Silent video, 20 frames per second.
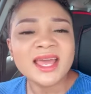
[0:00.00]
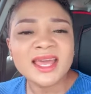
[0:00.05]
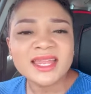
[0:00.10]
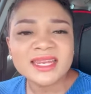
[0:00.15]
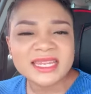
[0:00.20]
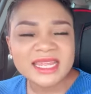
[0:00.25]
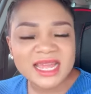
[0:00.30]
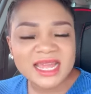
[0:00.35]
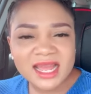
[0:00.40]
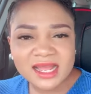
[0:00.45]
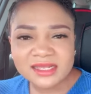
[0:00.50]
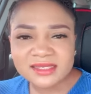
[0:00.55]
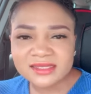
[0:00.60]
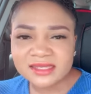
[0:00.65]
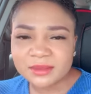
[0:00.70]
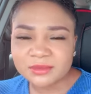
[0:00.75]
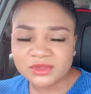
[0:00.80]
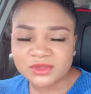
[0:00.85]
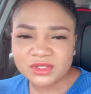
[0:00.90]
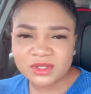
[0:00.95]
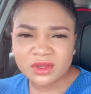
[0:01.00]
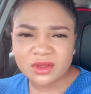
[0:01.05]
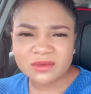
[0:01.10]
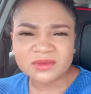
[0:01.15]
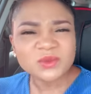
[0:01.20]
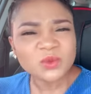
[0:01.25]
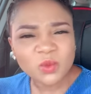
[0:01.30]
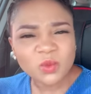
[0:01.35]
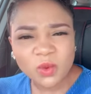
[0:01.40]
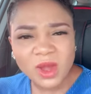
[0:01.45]
and they ask
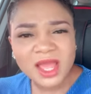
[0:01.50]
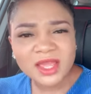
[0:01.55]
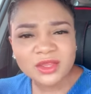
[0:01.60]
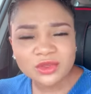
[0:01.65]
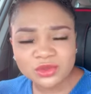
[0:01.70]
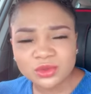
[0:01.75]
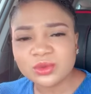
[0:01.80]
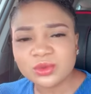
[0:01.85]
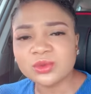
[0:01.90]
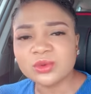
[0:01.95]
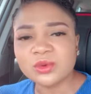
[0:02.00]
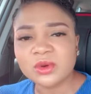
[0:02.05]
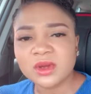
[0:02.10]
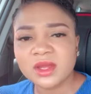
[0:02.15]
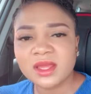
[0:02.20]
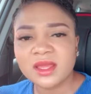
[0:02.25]
themselves, why you?